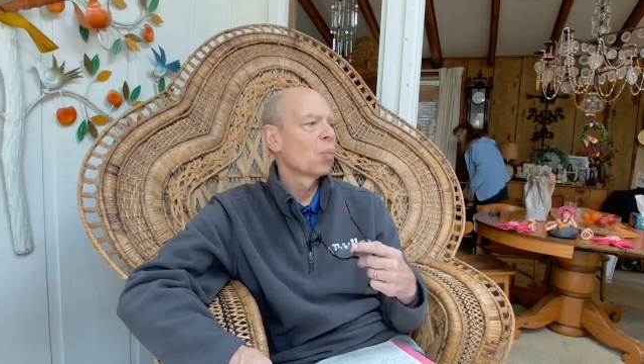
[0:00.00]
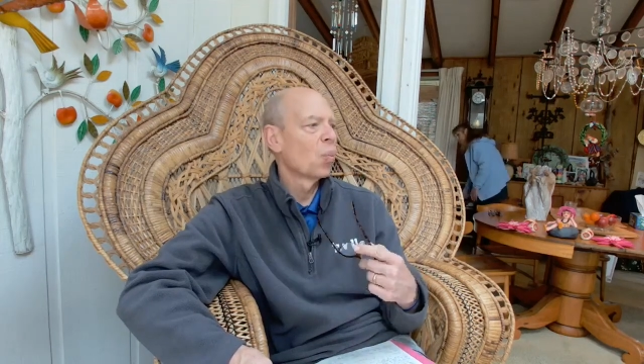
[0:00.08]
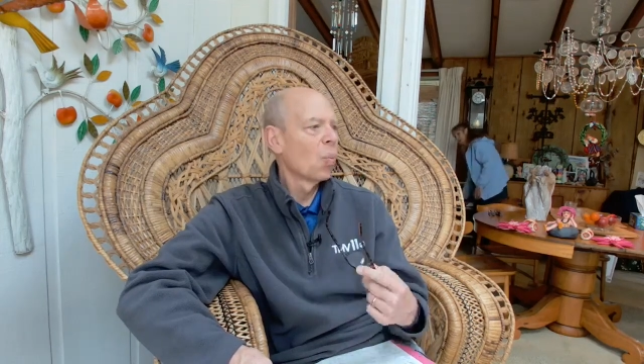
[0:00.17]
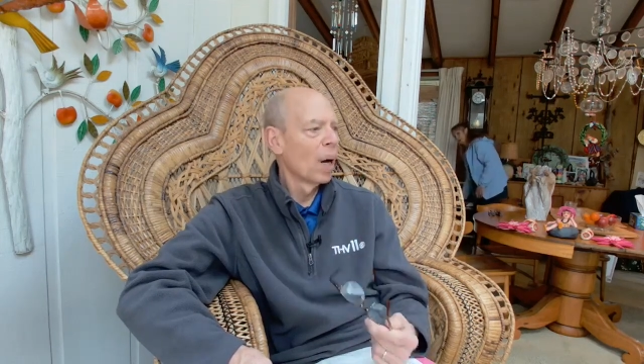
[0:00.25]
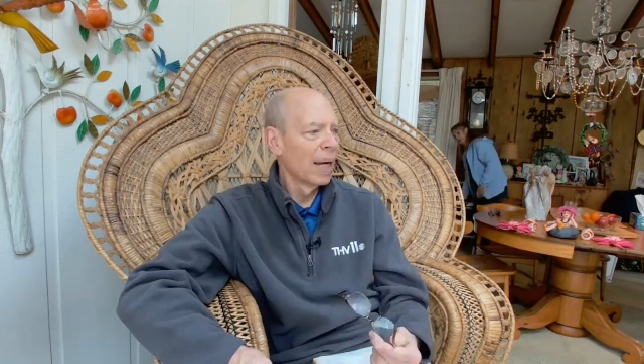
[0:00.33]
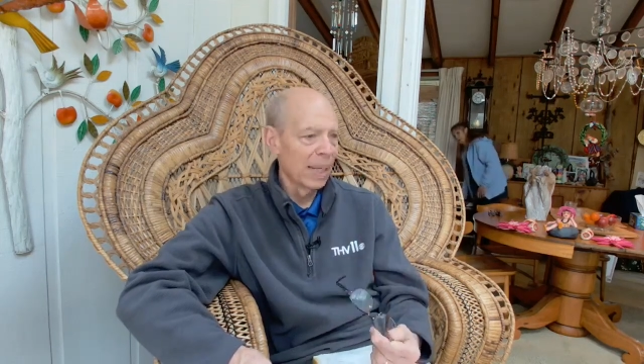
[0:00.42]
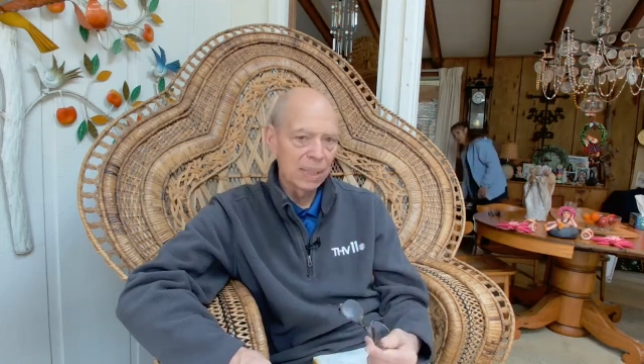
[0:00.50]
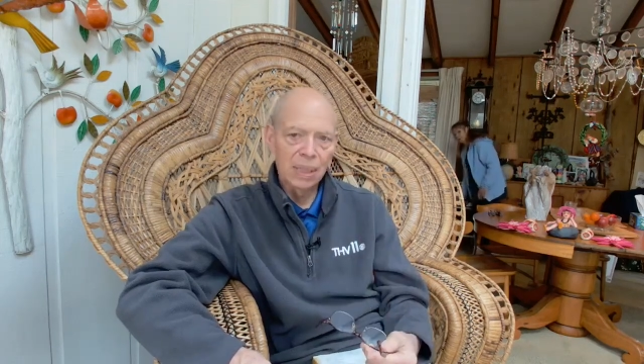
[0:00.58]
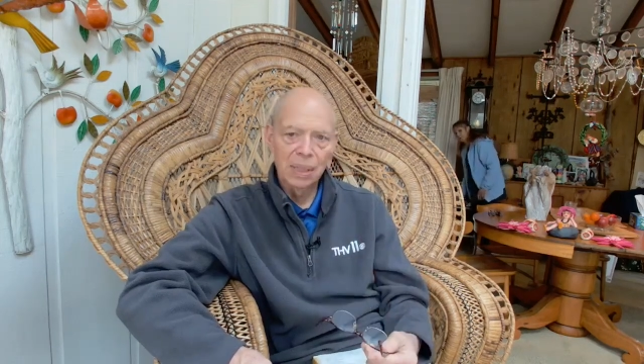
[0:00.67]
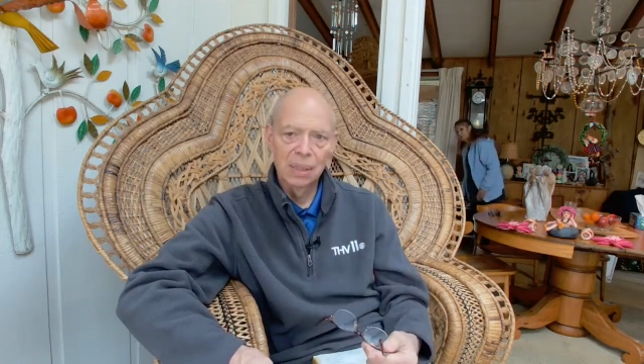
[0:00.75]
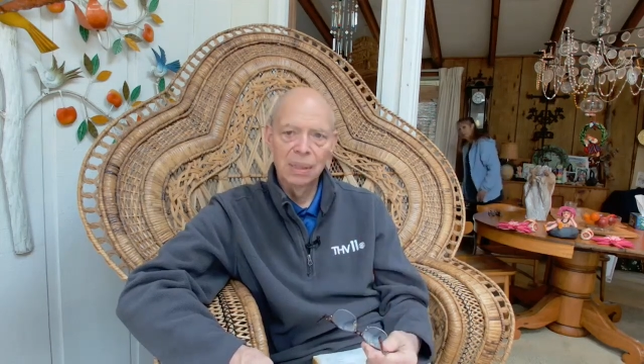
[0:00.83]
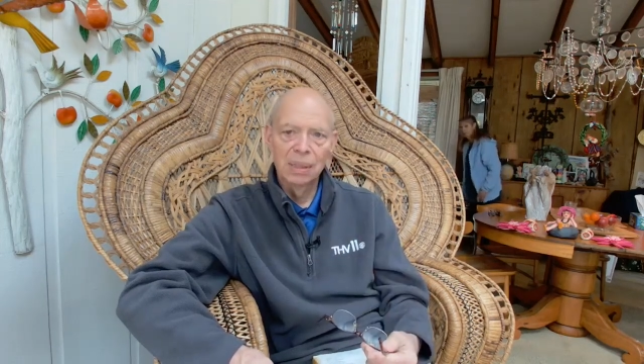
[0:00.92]
wait
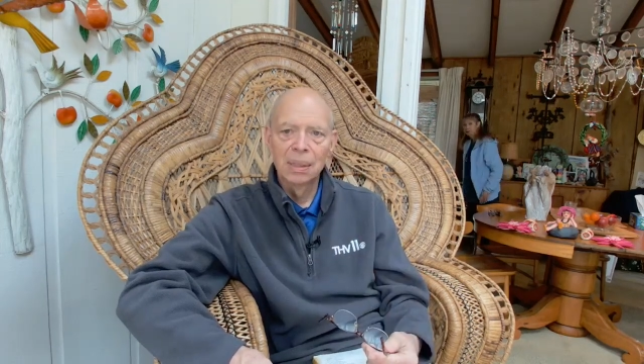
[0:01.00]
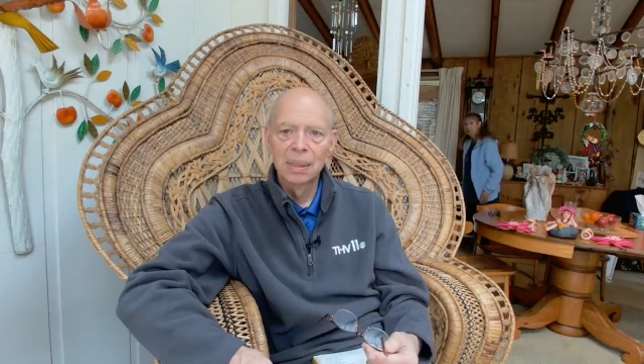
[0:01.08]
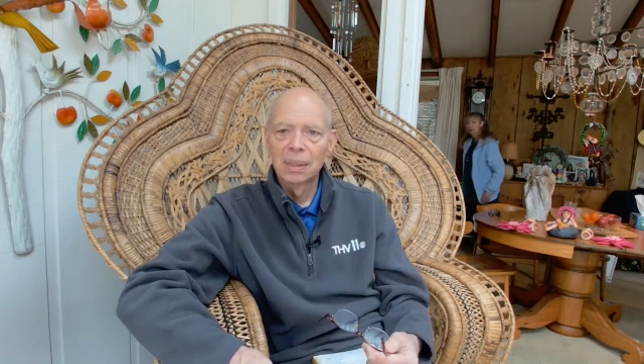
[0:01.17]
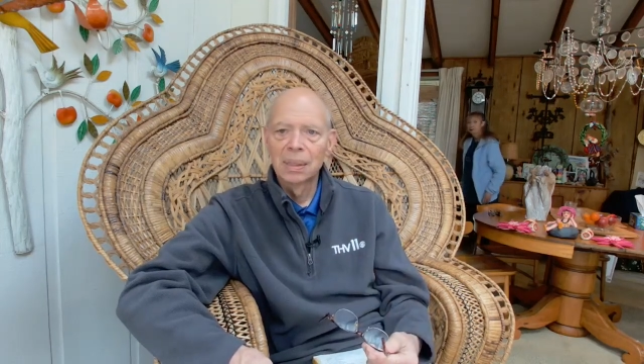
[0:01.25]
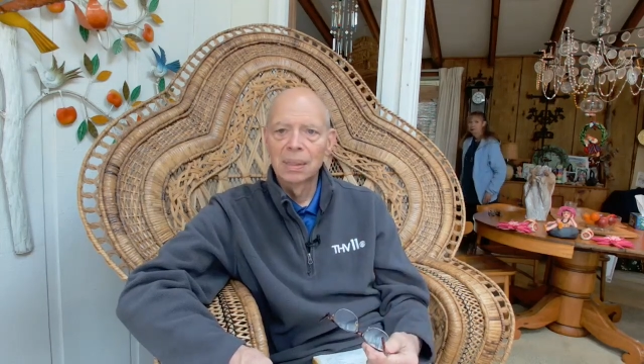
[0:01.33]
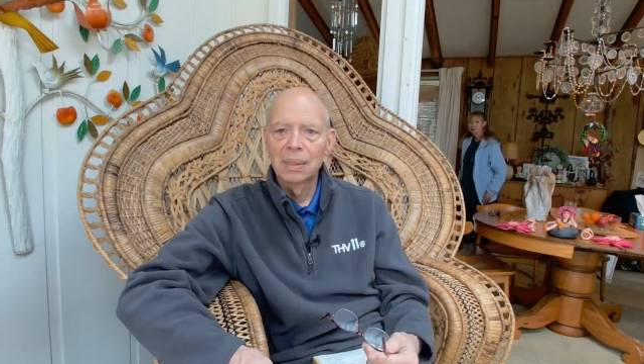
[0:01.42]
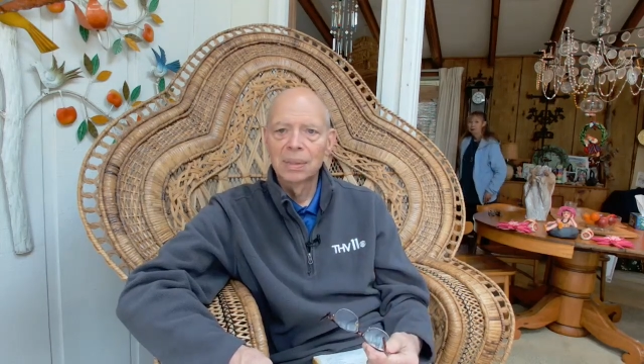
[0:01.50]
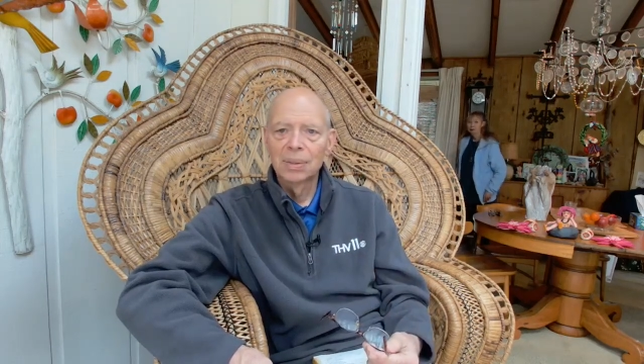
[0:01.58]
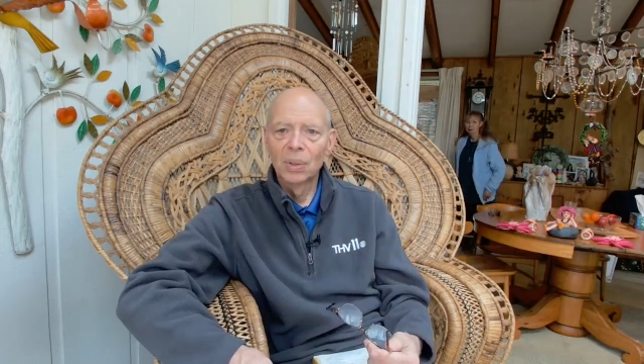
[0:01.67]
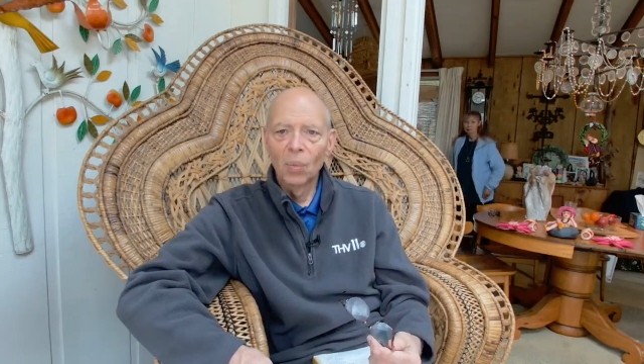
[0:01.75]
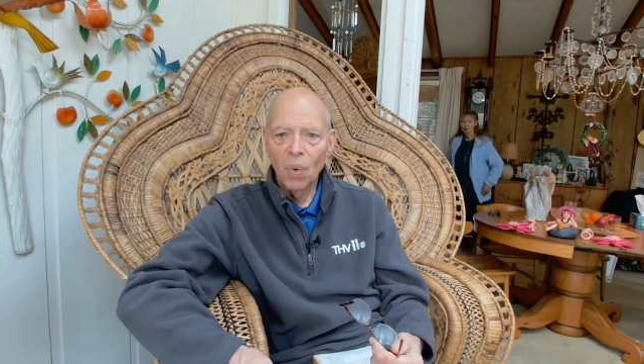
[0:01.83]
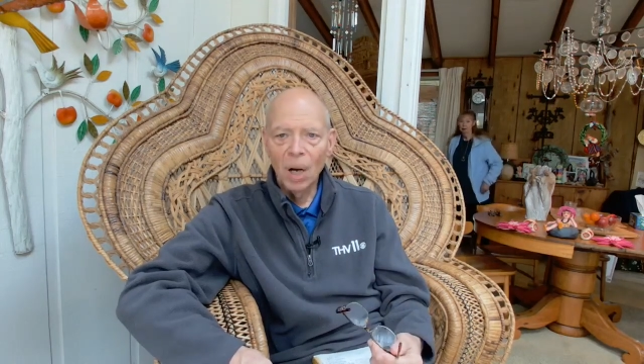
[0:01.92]
to
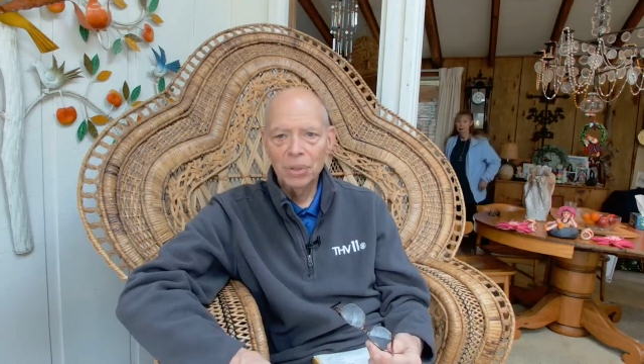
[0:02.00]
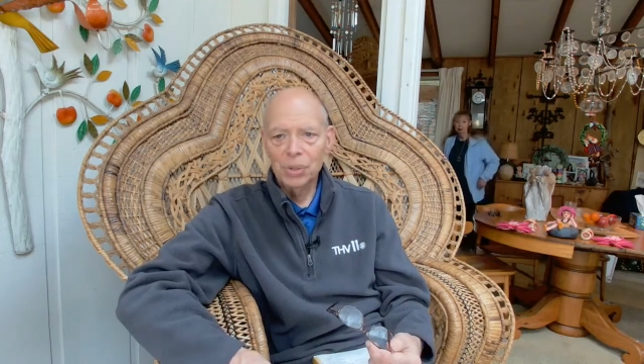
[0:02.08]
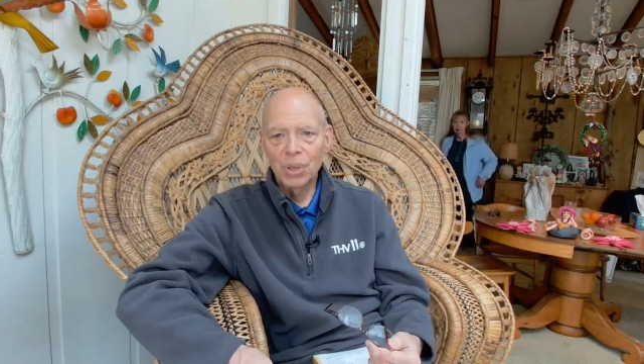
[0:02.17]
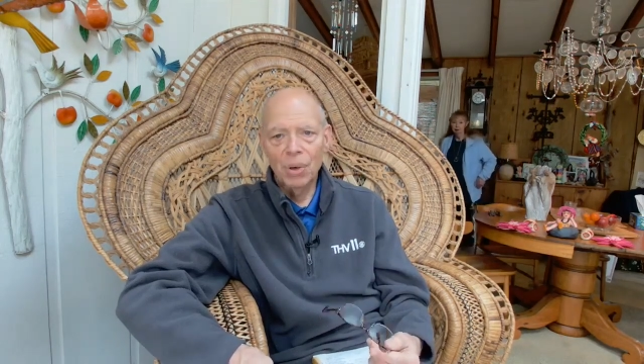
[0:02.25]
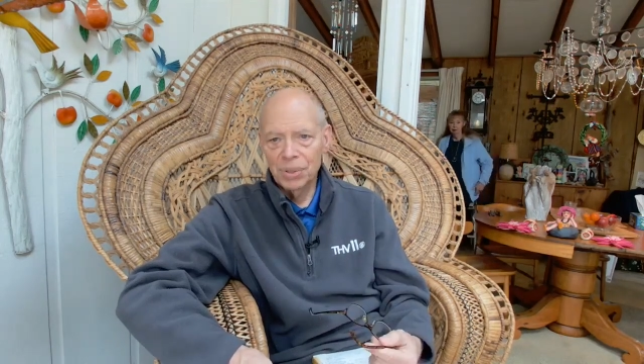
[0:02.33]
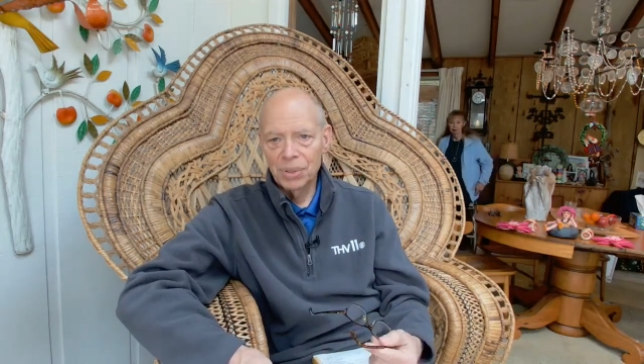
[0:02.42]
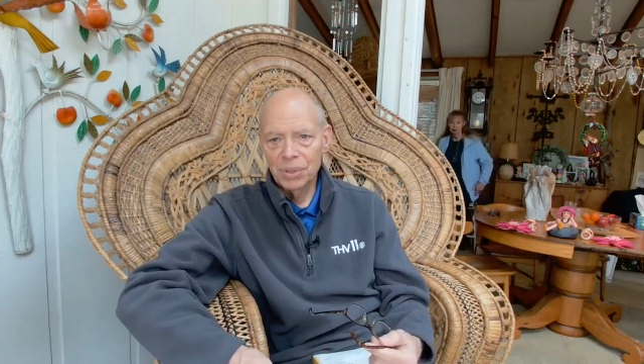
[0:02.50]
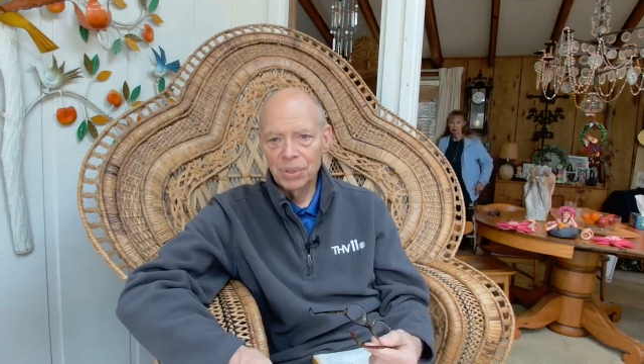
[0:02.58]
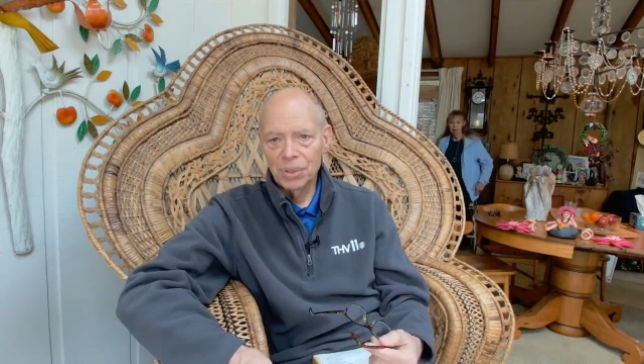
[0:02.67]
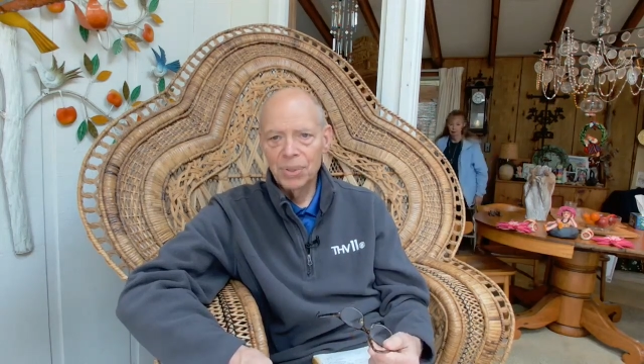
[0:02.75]
watch cartoons?